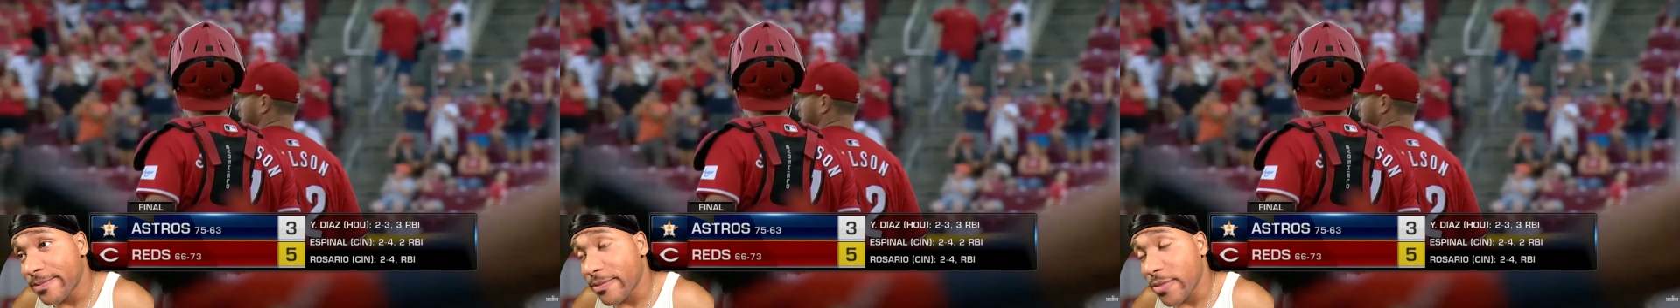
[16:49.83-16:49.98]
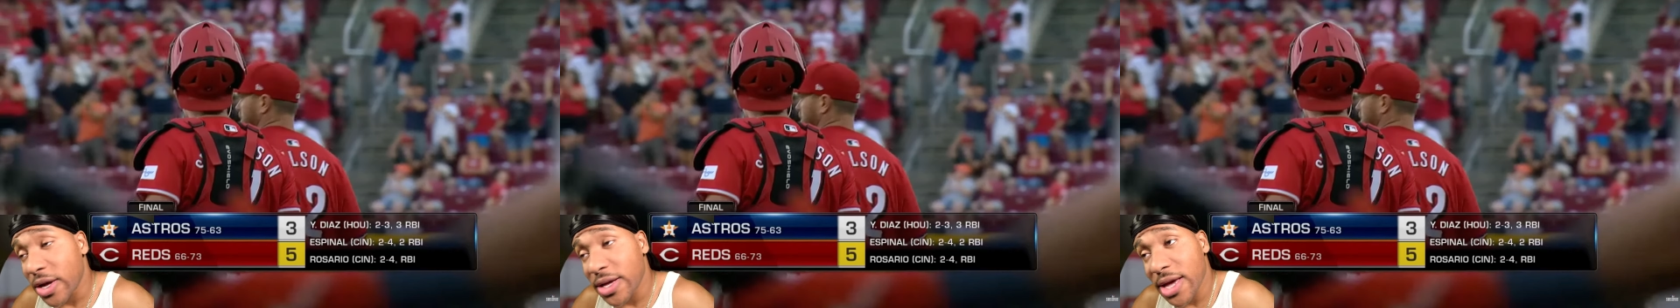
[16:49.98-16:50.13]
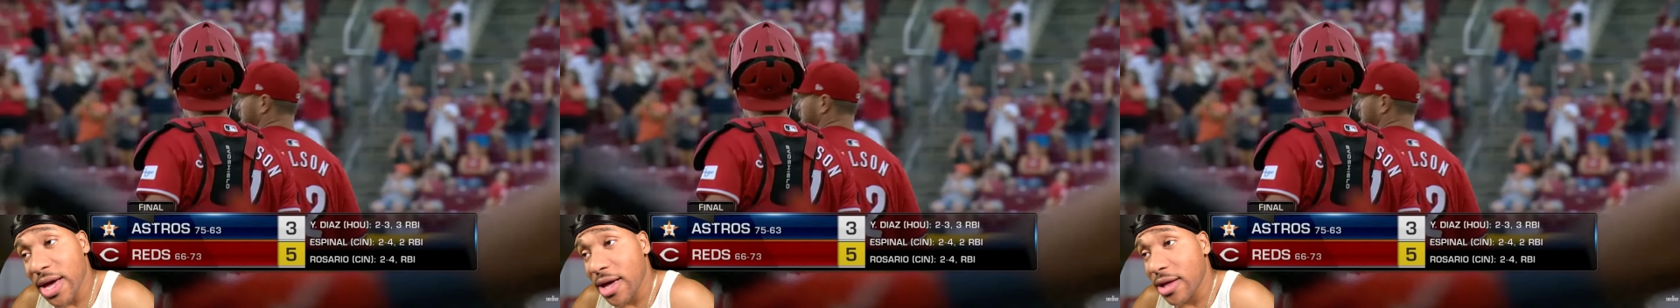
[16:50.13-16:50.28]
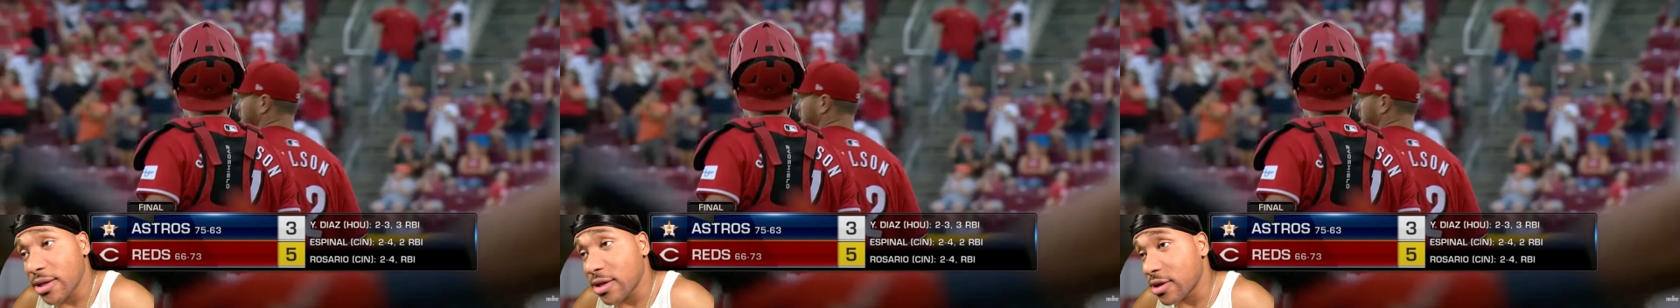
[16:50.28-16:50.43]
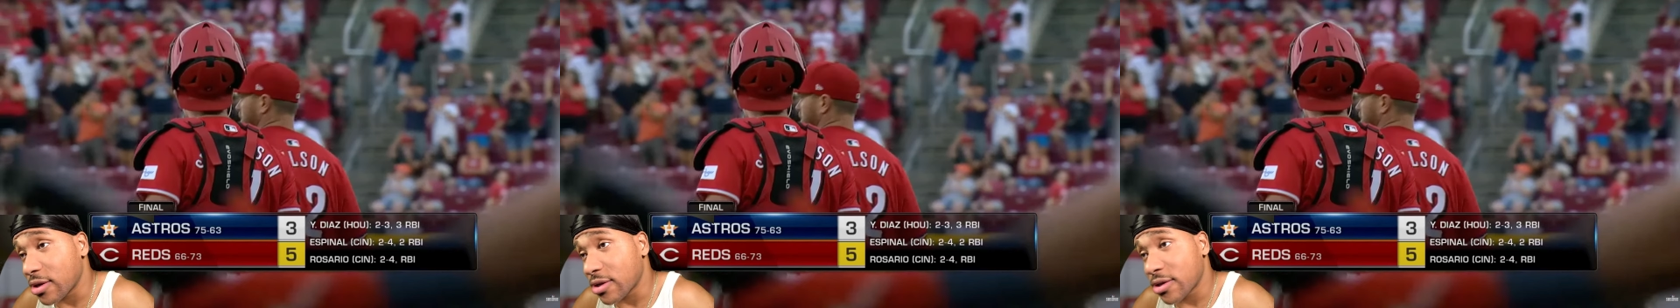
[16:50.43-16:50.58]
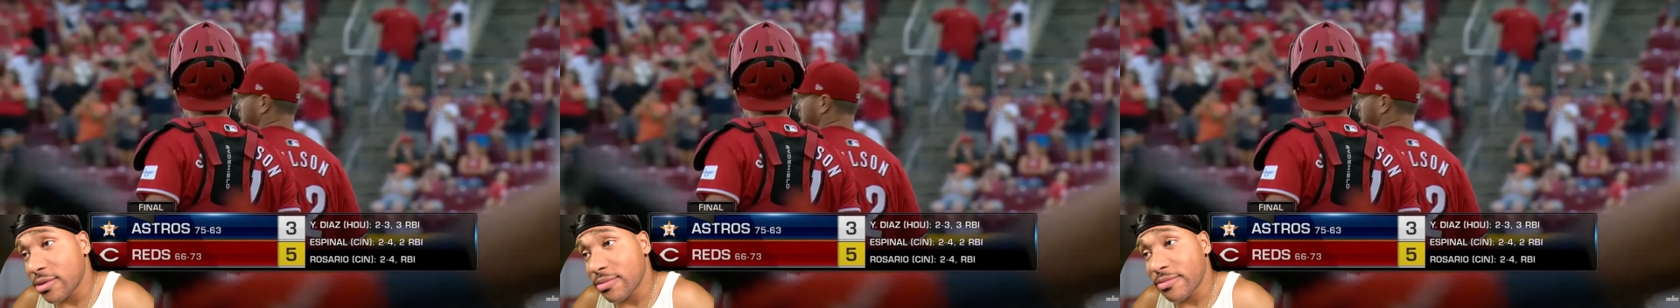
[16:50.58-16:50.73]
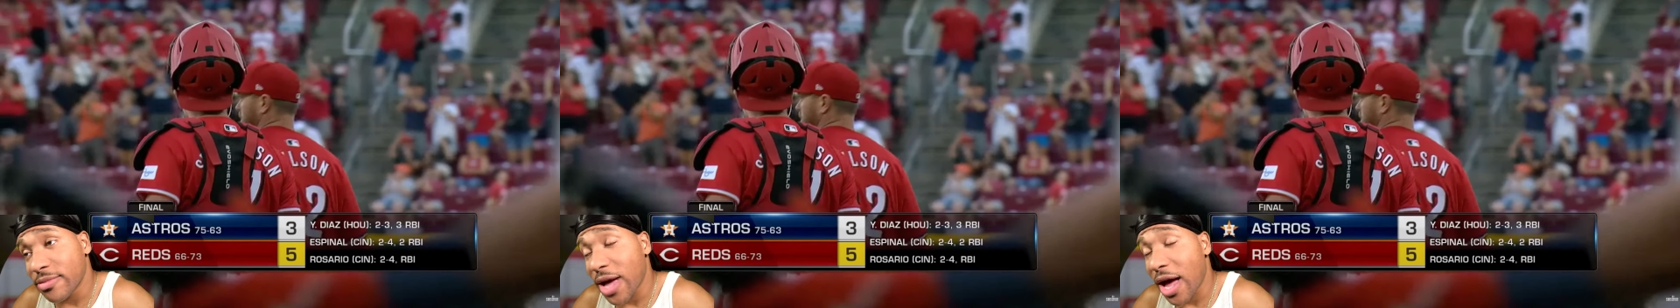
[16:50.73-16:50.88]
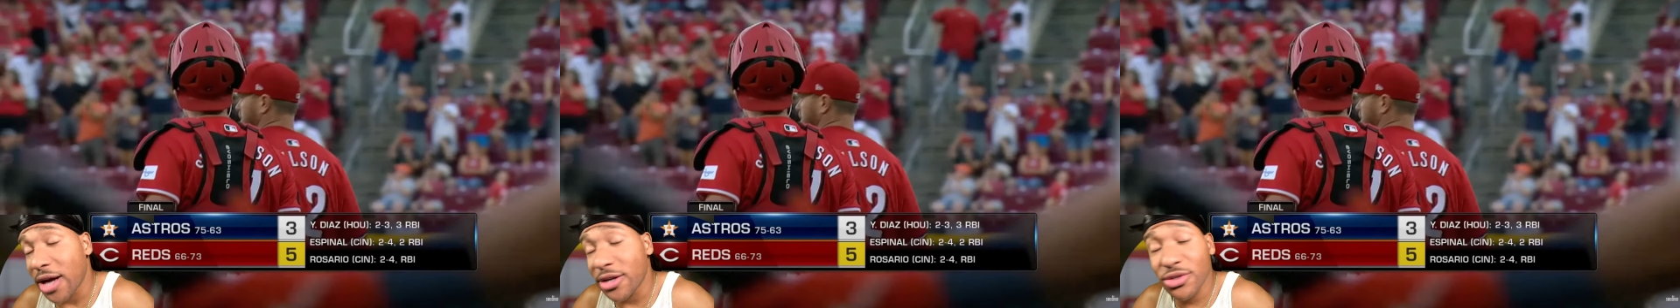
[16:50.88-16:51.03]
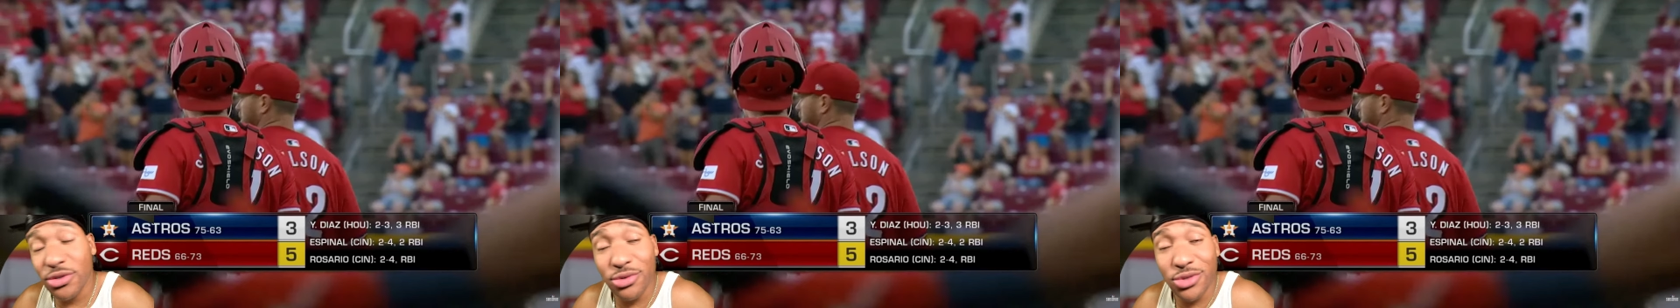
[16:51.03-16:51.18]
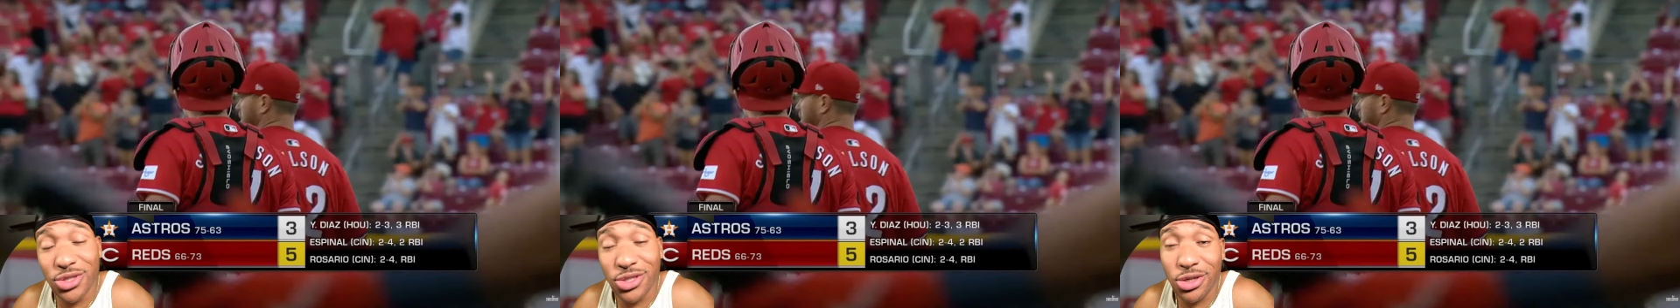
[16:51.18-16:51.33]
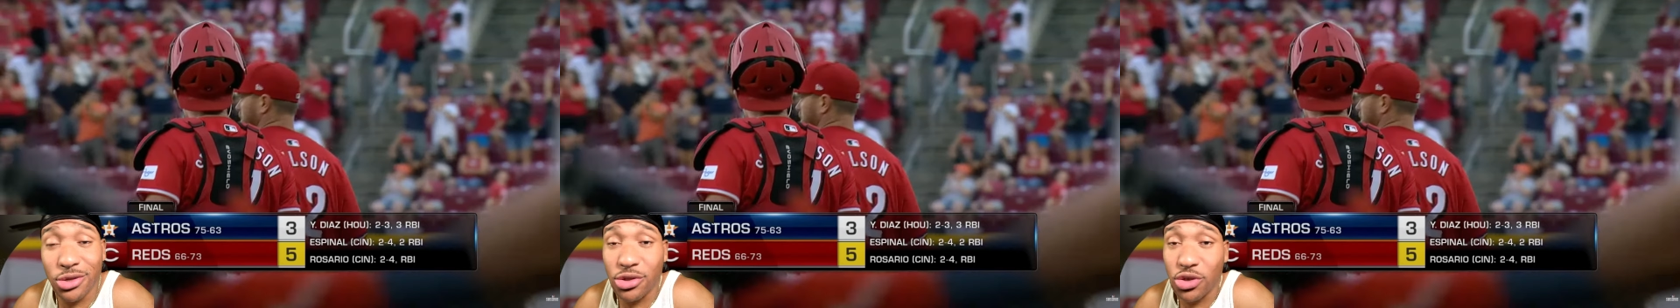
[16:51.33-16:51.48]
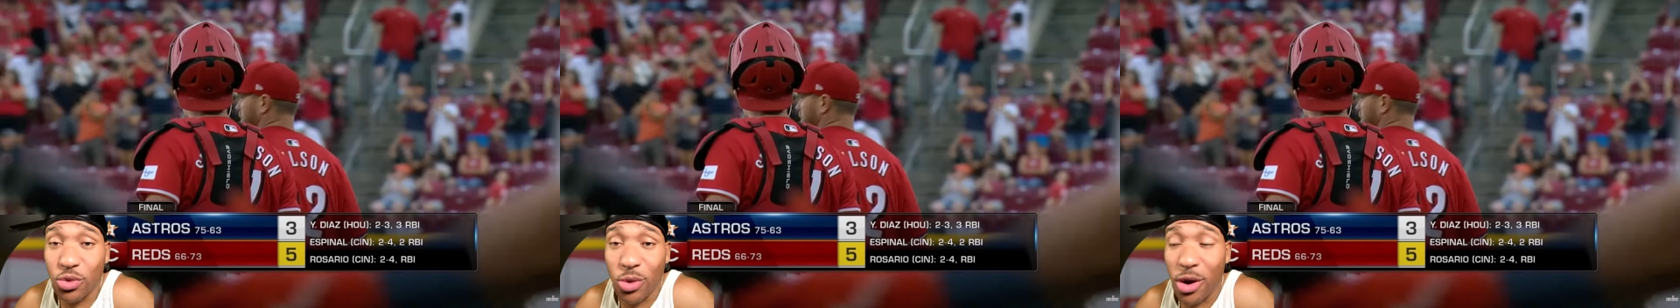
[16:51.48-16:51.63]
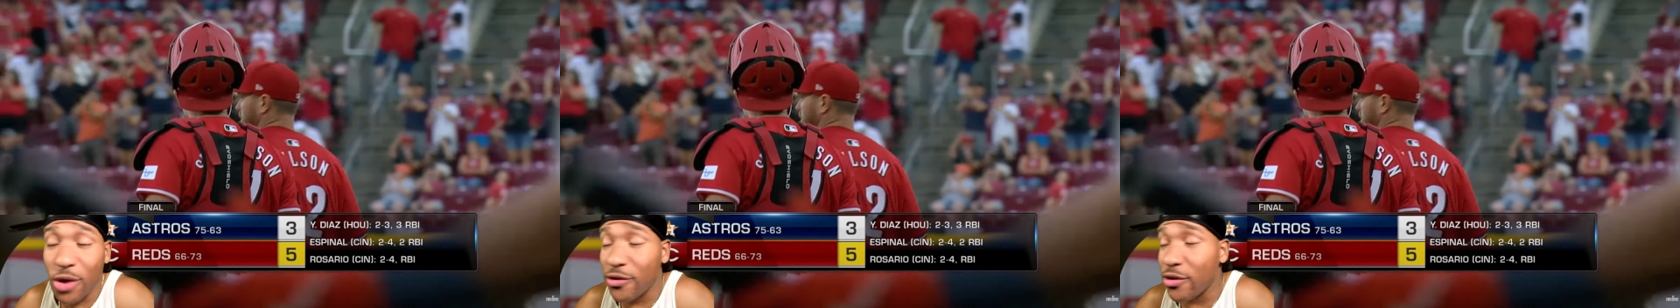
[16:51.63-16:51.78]
but yeah, look, the Astros still
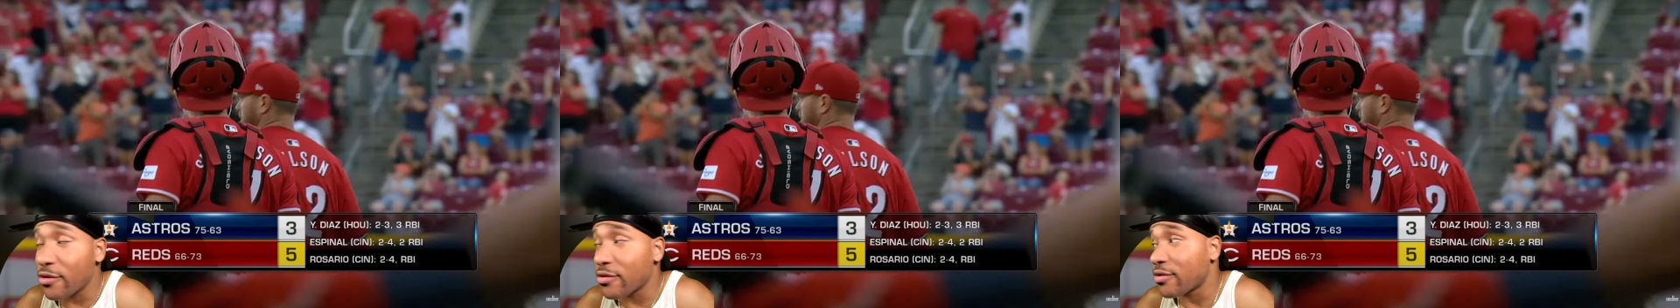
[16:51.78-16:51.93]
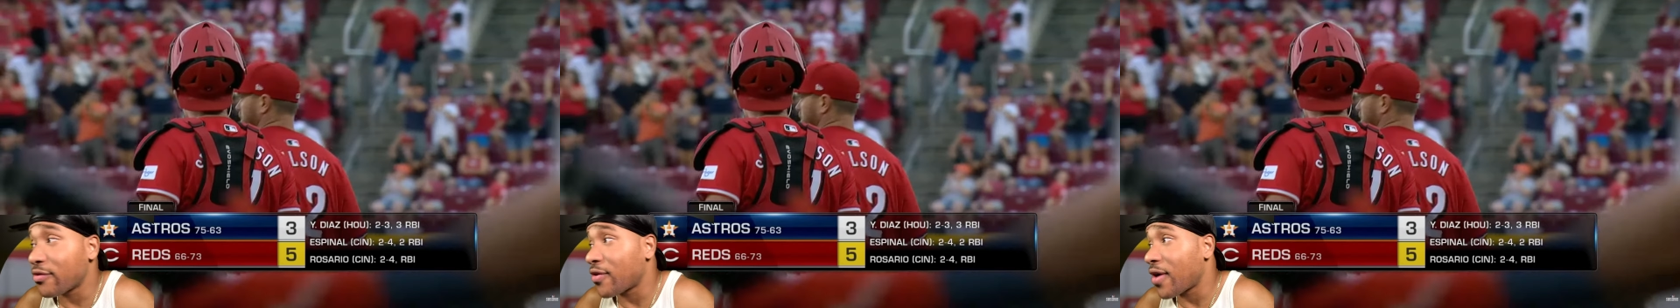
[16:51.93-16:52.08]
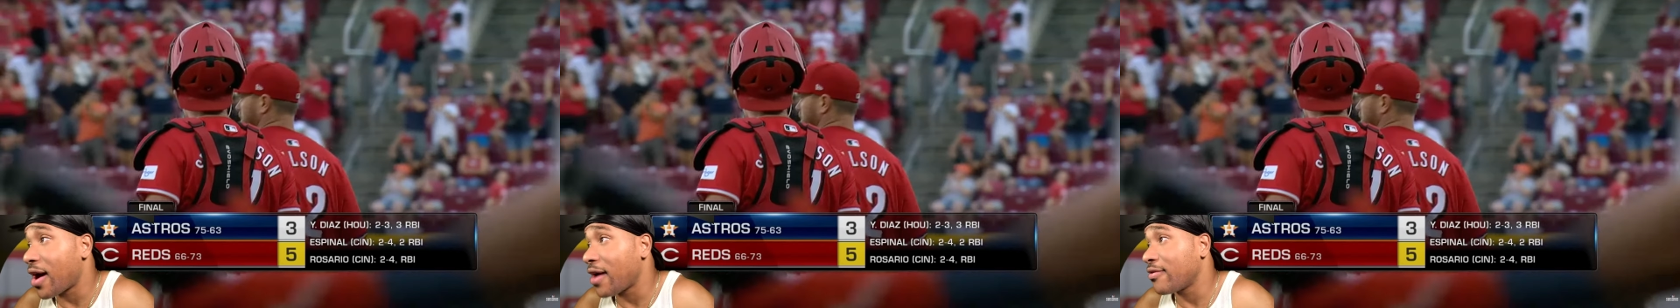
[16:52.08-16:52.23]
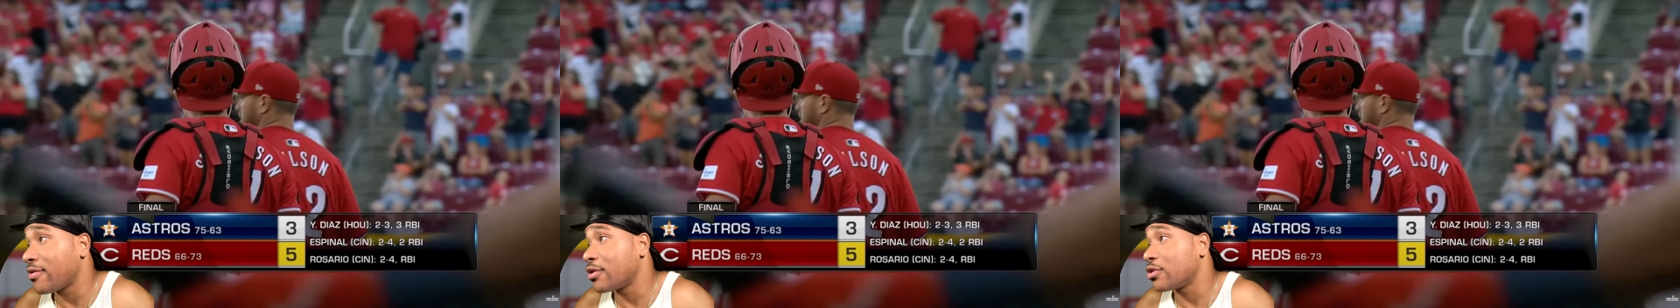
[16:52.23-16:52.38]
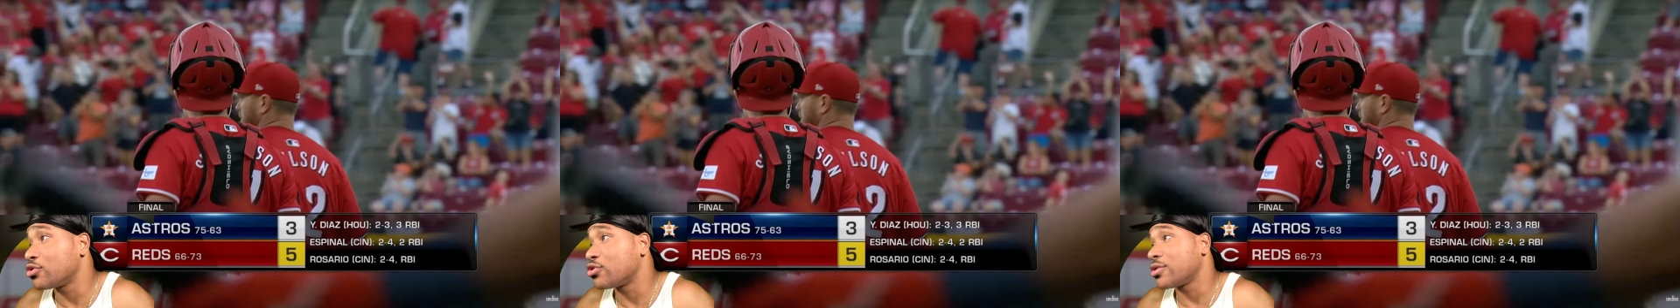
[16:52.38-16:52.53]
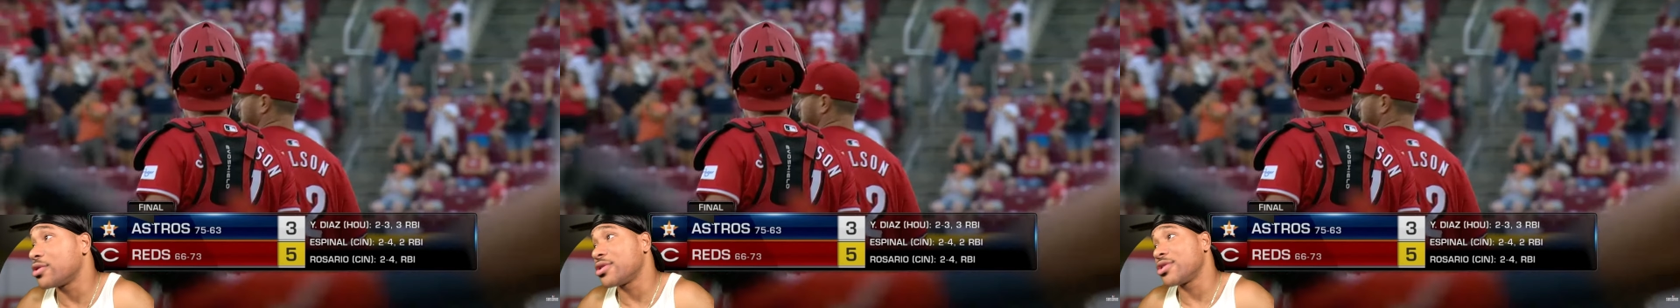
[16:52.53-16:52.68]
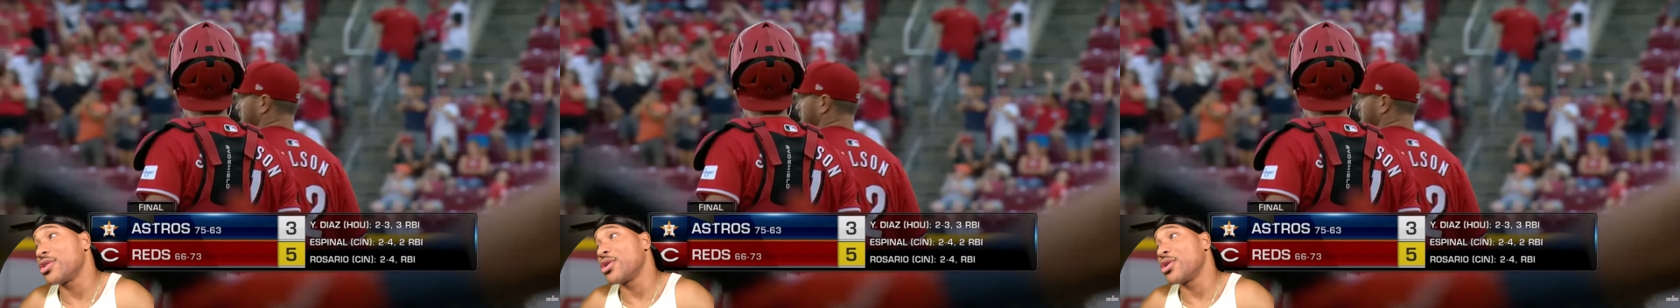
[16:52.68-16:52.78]
12 over 500,